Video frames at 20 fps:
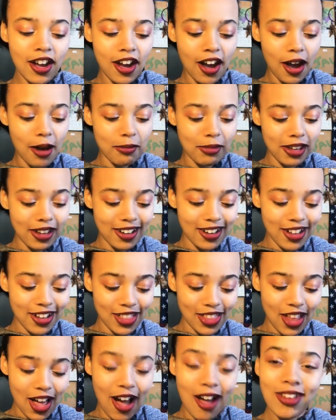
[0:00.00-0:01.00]
I'm getting a
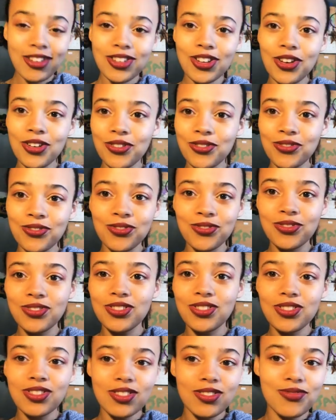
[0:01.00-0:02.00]
lot of
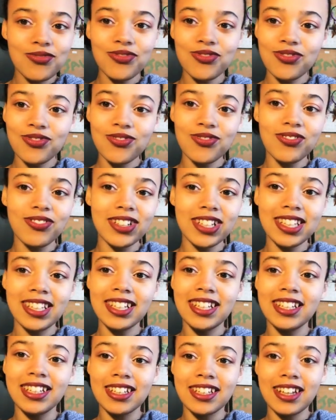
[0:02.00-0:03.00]

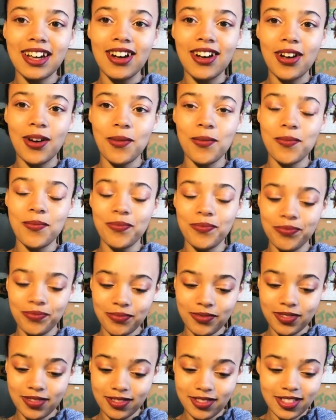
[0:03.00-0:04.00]
really,
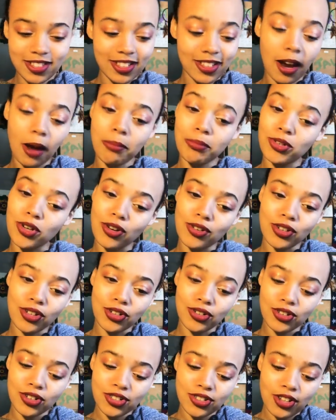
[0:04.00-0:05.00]
stop judging
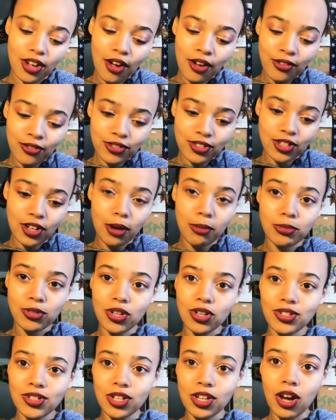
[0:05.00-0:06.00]
yourself, stop
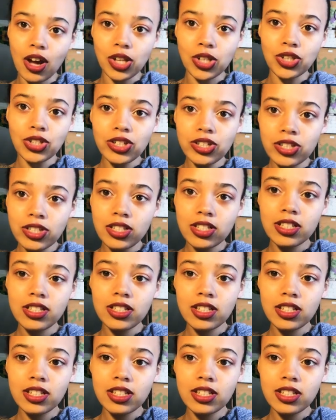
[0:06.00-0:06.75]
judging others,